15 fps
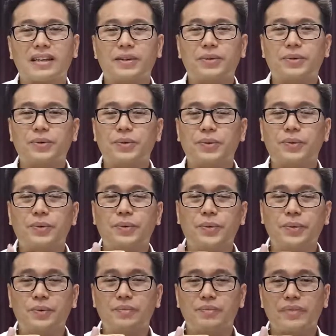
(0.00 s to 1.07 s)

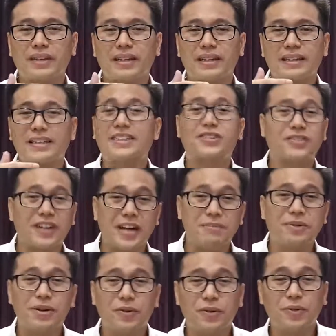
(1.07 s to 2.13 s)
to
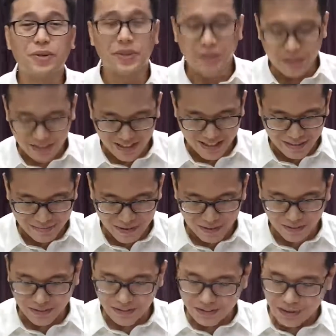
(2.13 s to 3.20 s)
describe what we're talking about.
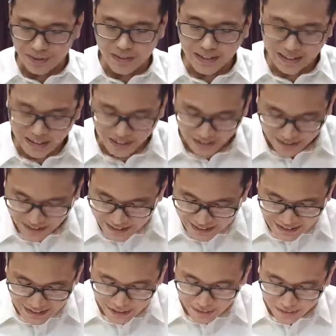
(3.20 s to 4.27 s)
So the
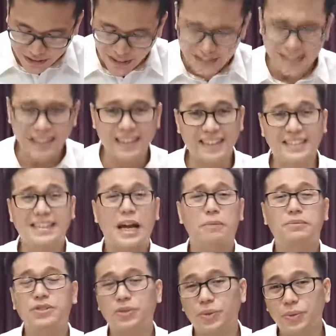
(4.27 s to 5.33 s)
eternality of God is
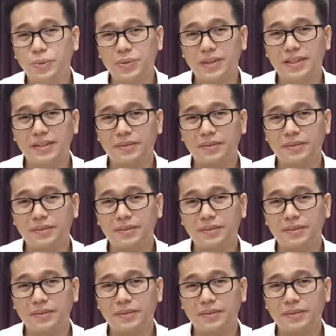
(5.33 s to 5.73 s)
absolute.